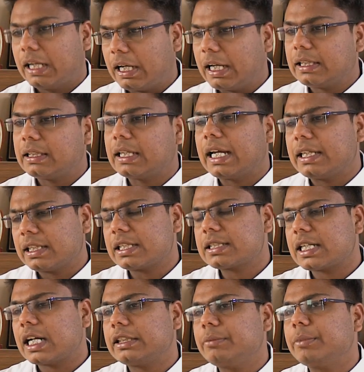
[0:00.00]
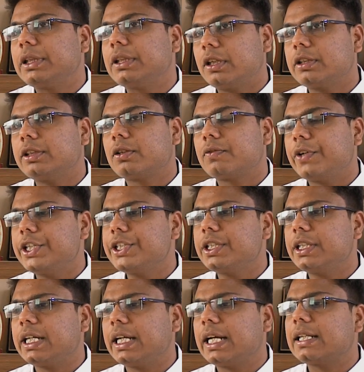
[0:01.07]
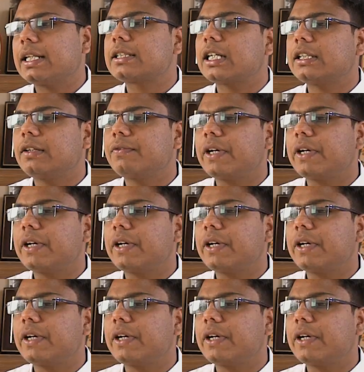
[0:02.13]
And I just started my third year for engineering and I started